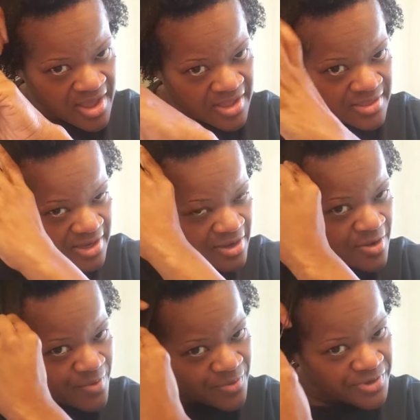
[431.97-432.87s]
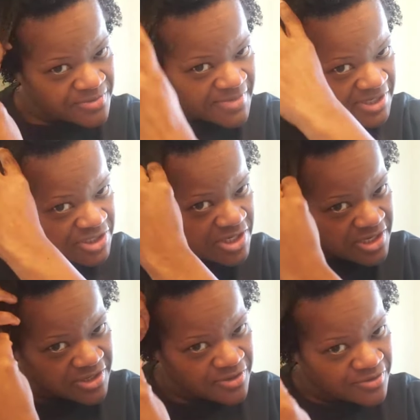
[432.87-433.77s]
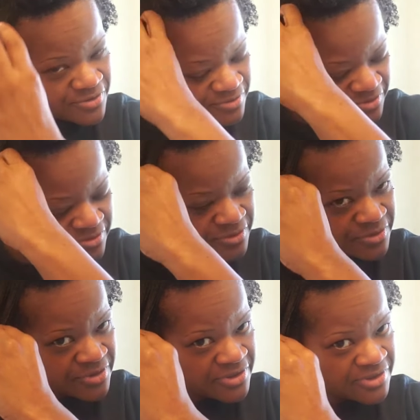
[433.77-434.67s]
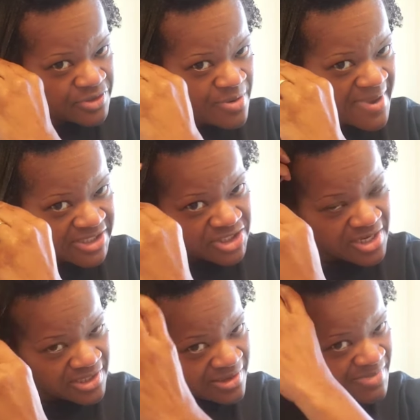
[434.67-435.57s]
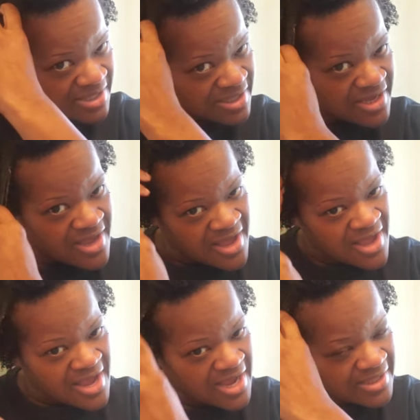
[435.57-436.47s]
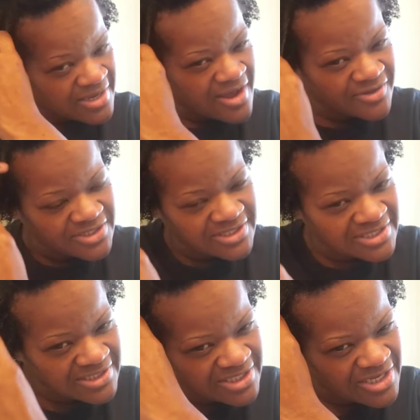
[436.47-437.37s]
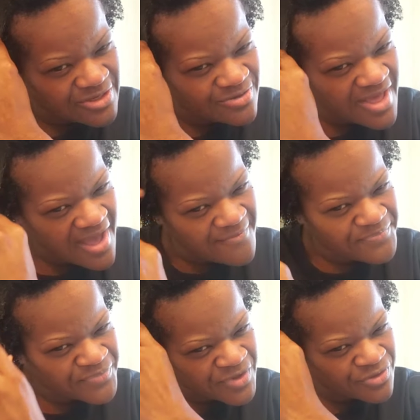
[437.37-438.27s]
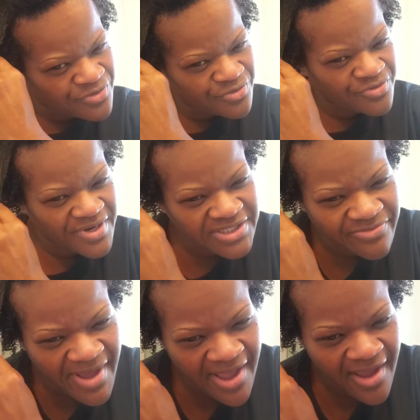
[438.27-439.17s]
and then go in with my gel, doing my shingling method. And then I'll just continue that through the rest of my